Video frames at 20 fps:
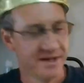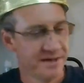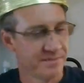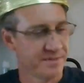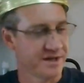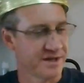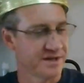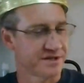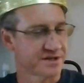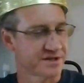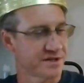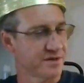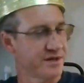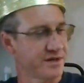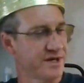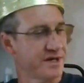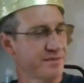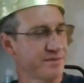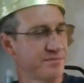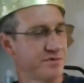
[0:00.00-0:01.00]
But let's go
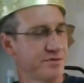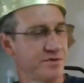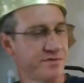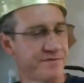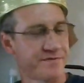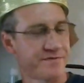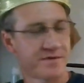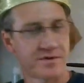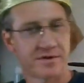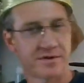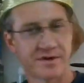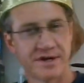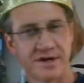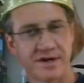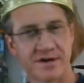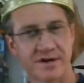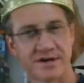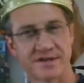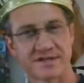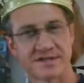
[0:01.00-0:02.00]
ahead and move forward
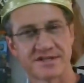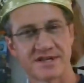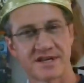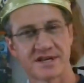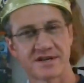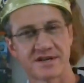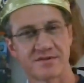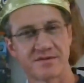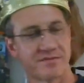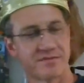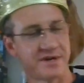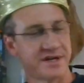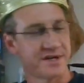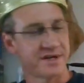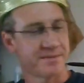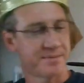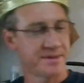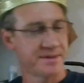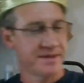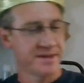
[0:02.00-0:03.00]
here on a second
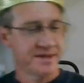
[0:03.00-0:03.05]
rip.